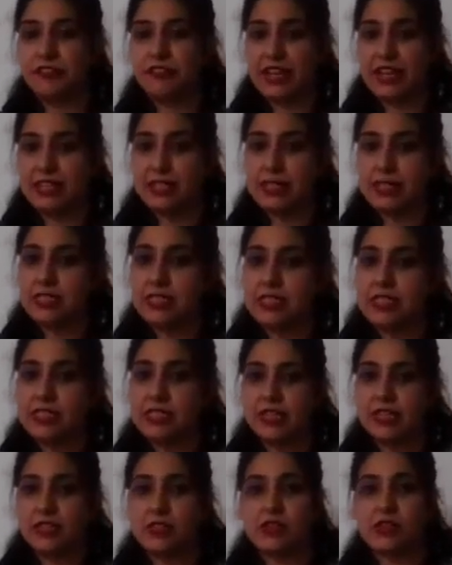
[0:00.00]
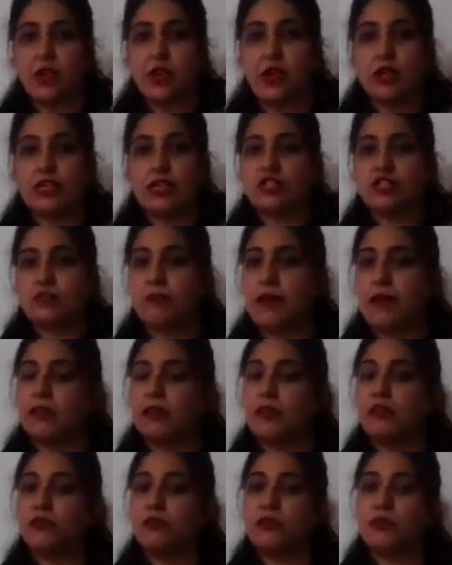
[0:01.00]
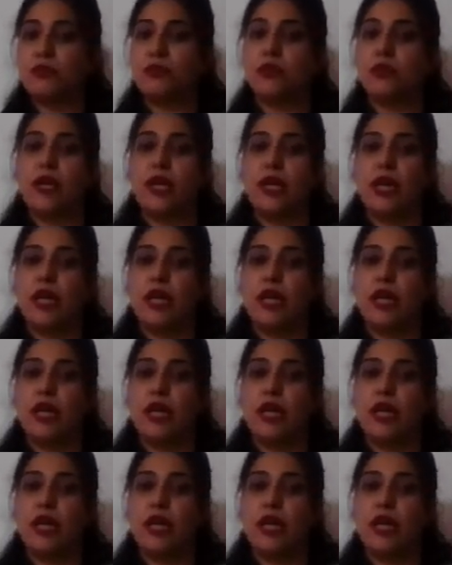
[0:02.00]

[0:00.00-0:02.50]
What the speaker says: Francis de Sales College, Bengaluru.